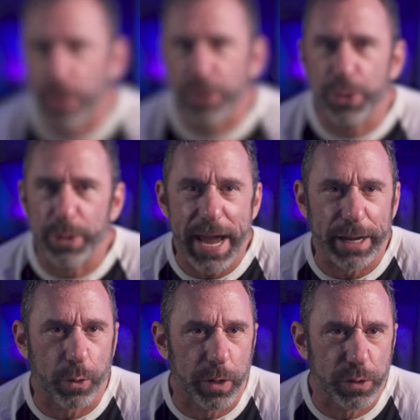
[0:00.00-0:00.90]
those two
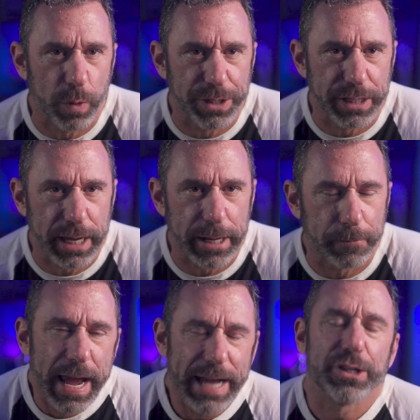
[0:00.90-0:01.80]
categories once again.
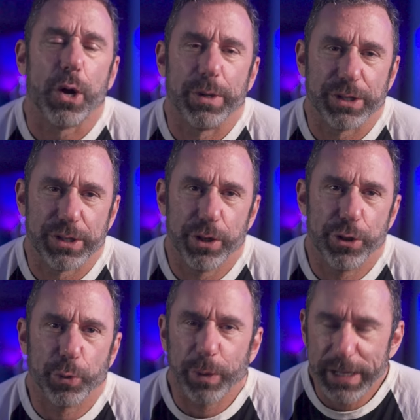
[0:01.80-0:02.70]
As always,
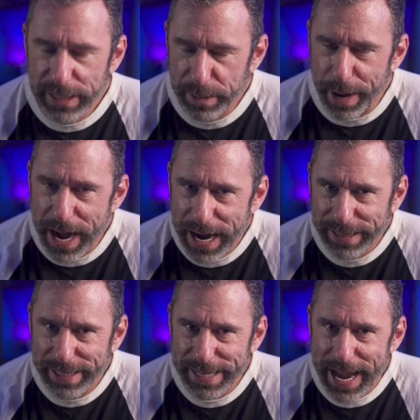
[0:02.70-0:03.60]
the reasoning
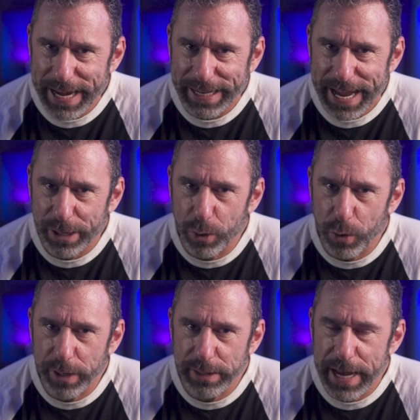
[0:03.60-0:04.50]
behind these added
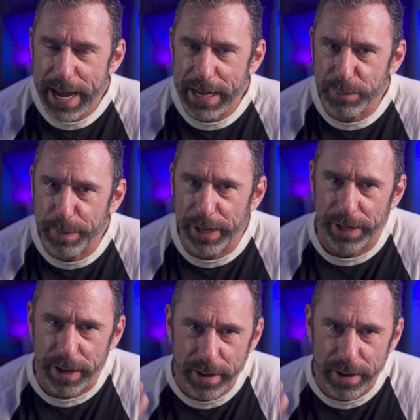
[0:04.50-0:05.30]
categories has been